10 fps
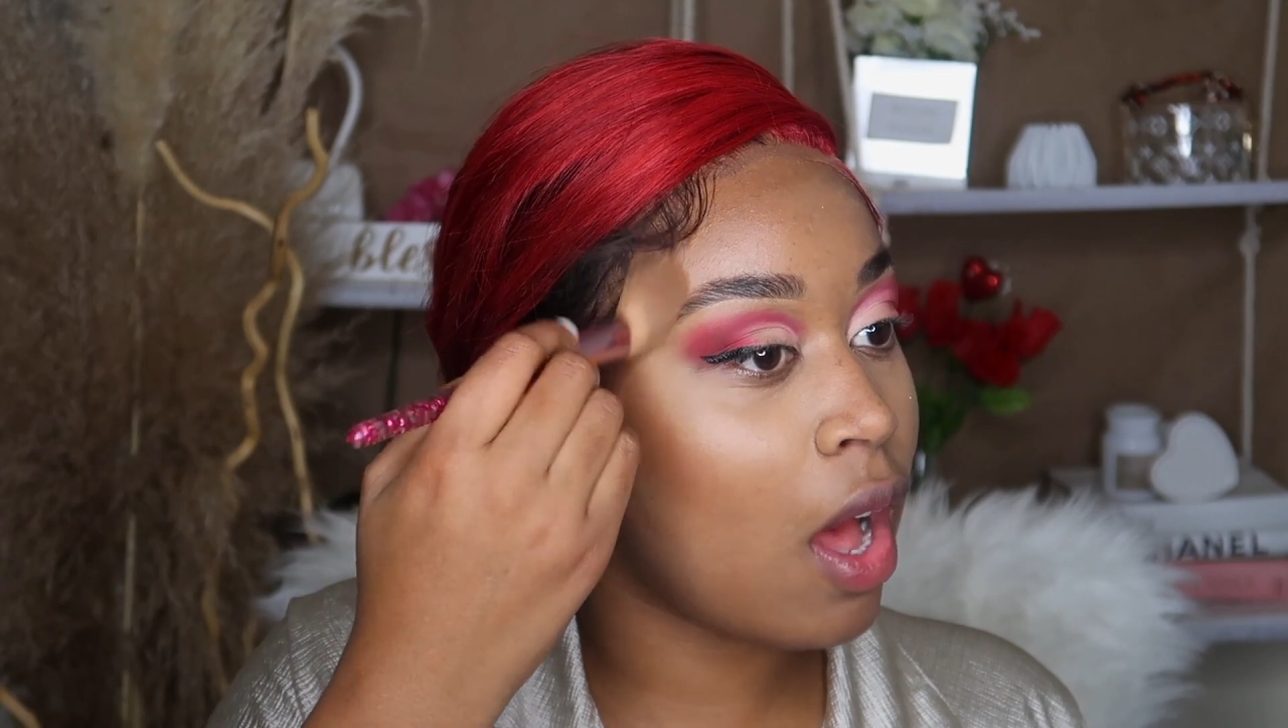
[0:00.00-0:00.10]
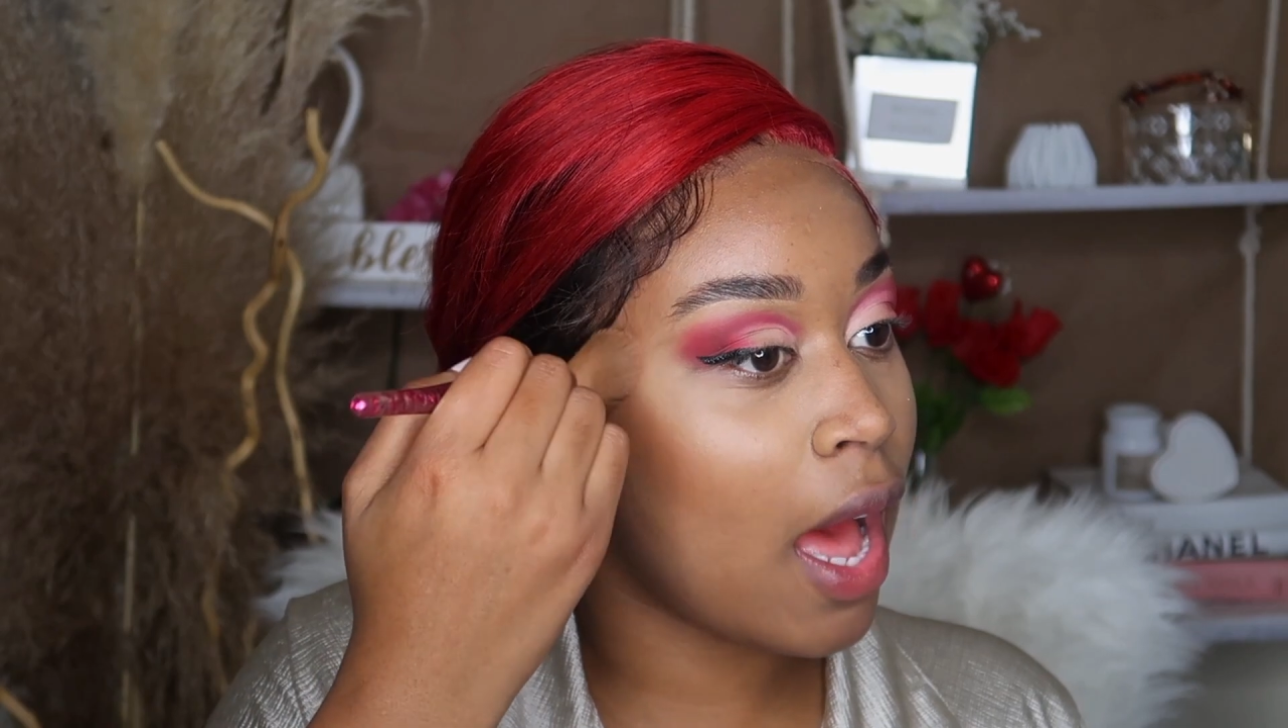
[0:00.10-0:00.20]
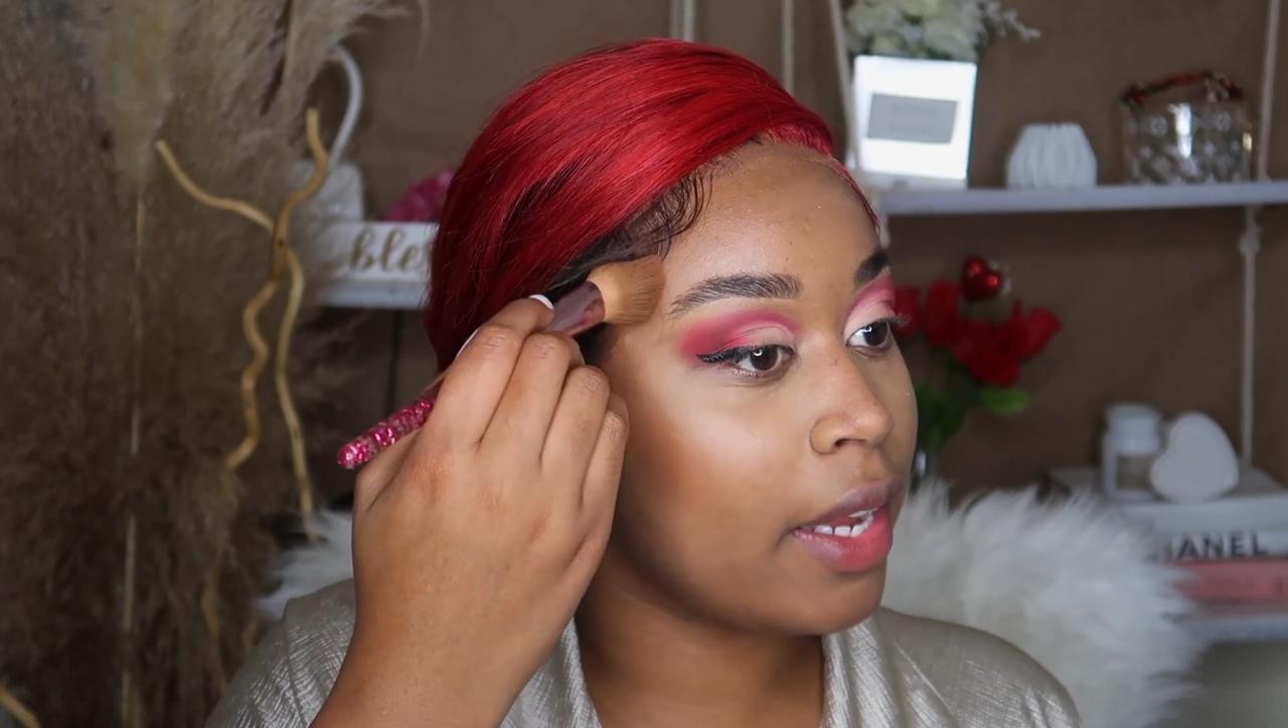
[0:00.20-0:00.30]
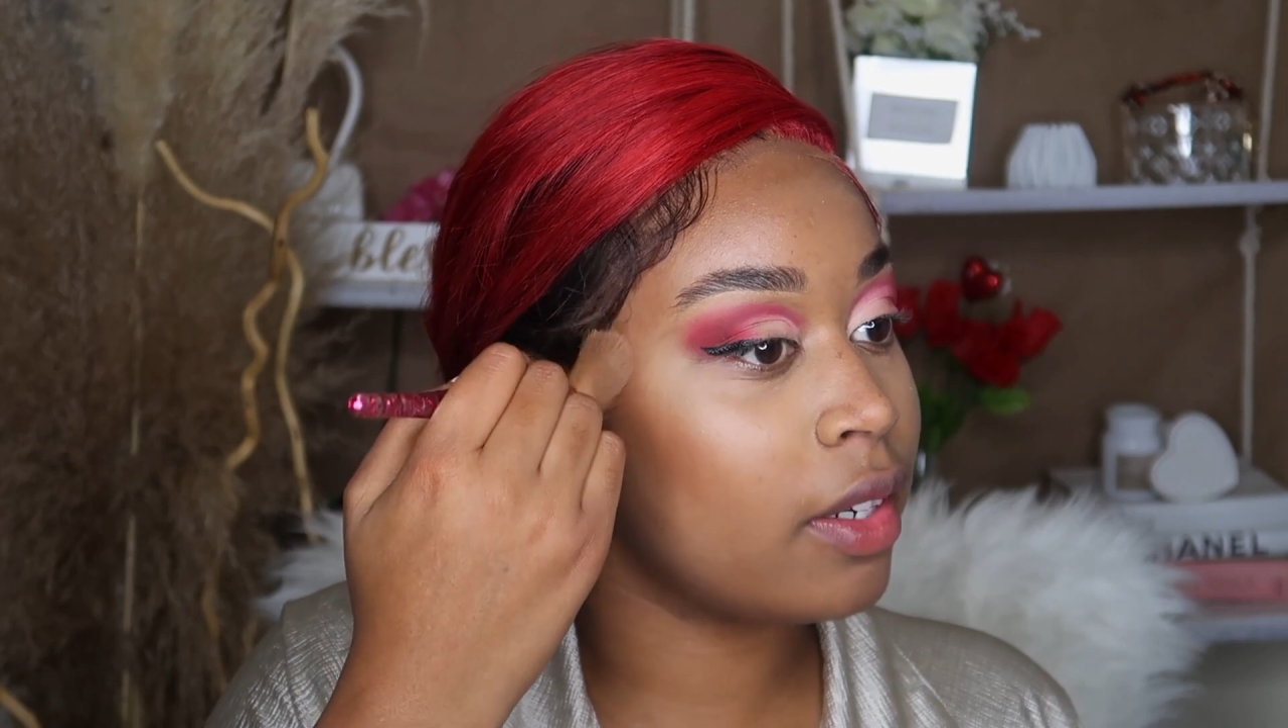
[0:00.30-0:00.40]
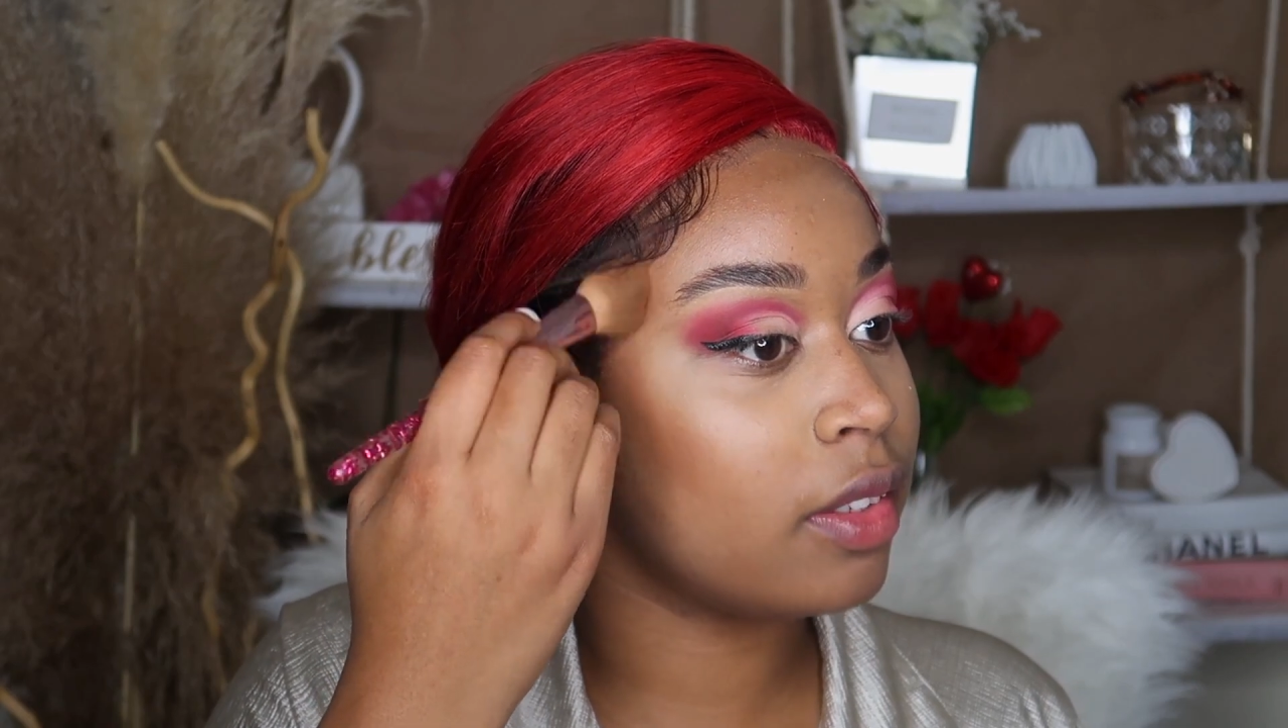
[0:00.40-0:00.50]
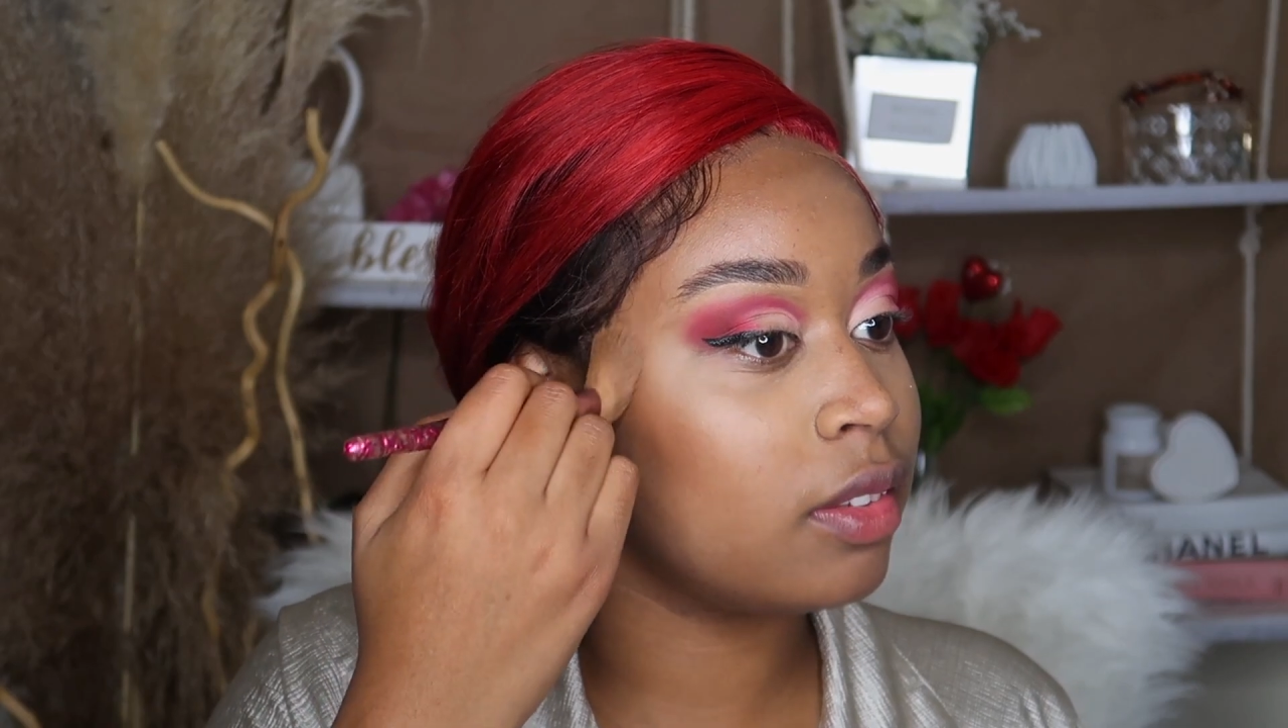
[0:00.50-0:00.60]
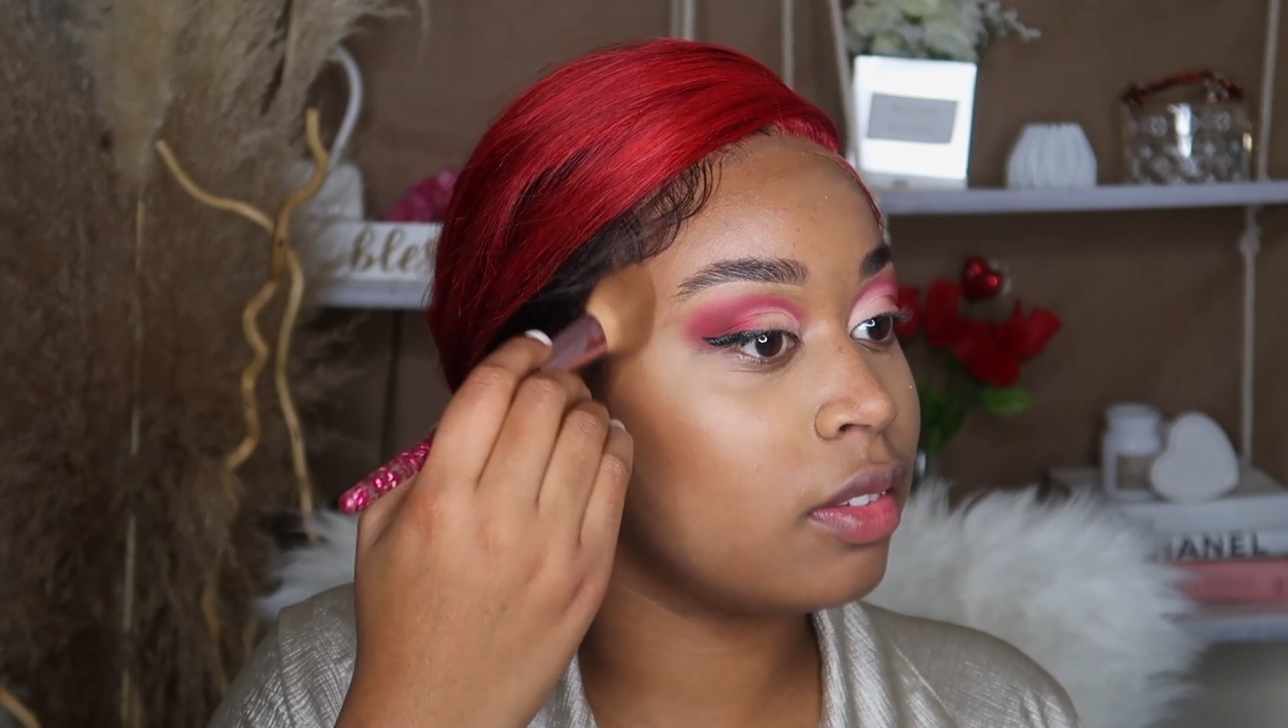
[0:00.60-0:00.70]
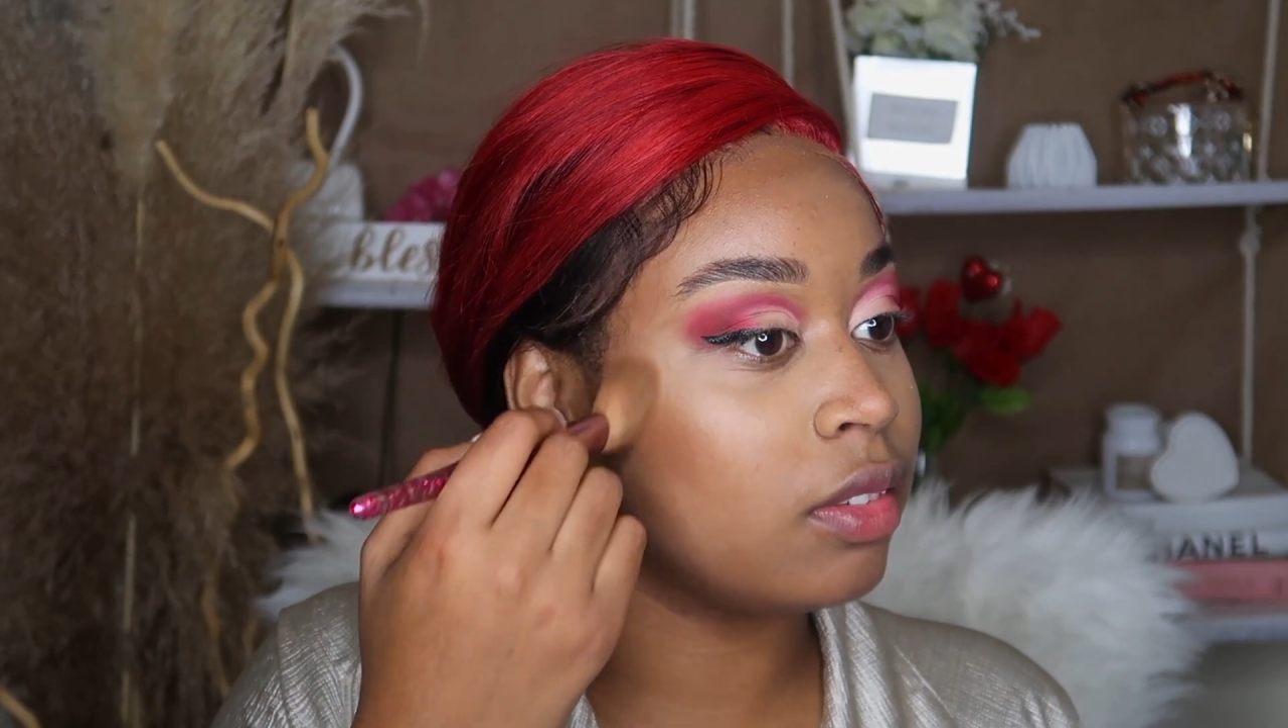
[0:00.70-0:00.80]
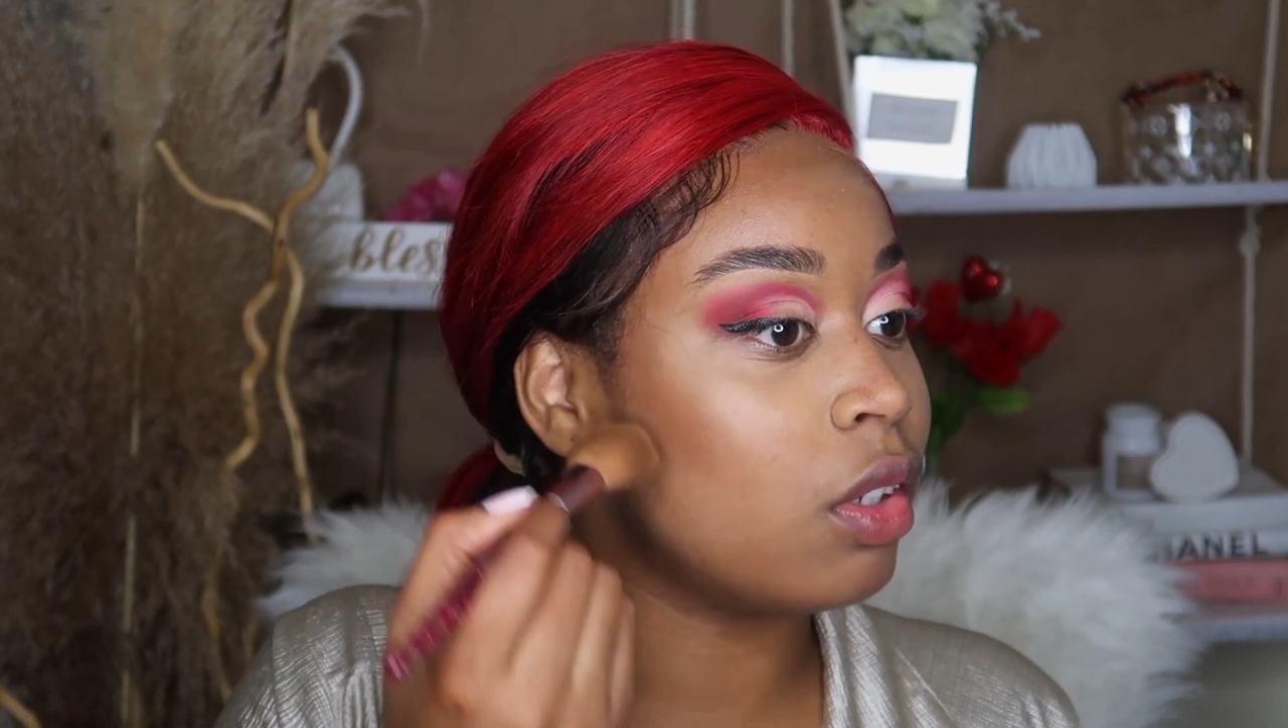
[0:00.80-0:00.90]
higher,